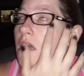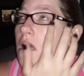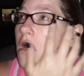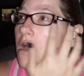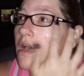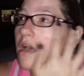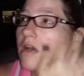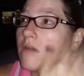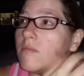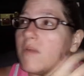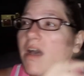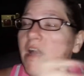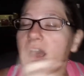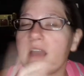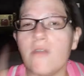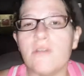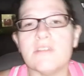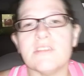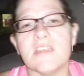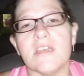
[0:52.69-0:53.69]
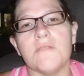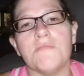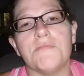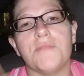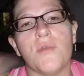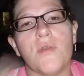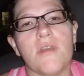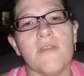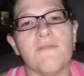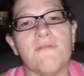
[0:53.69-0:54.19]
Um, I was up
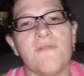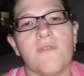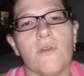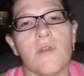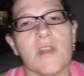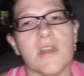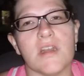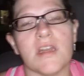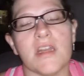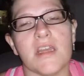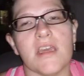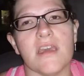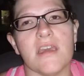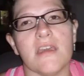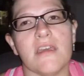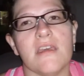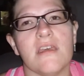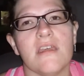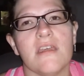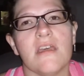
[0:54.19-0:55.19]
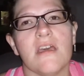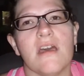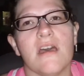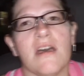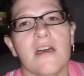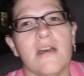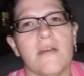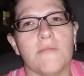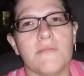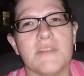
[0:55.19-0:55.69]
0.4 today.
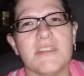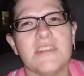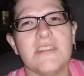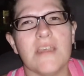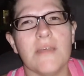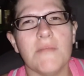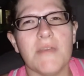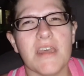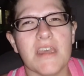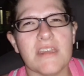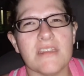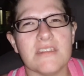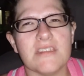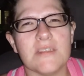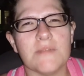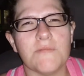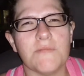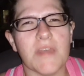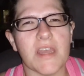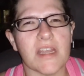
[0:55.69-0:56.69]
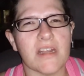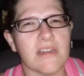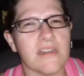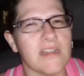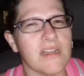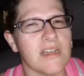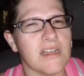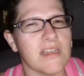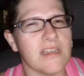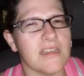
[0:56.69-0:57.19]
Um, semi
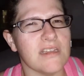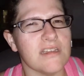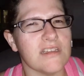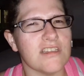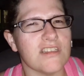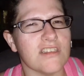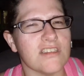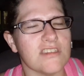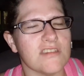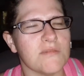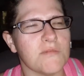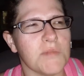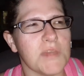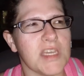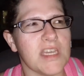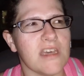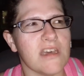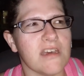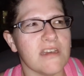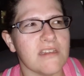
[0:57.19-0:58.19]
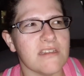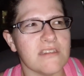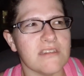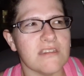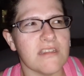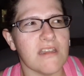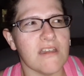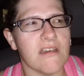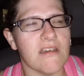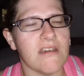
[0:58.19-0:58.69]
expected it just
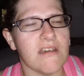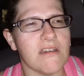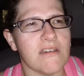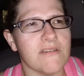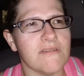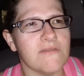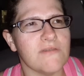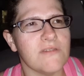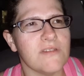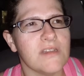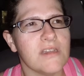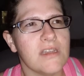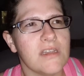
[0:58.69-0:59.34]
because of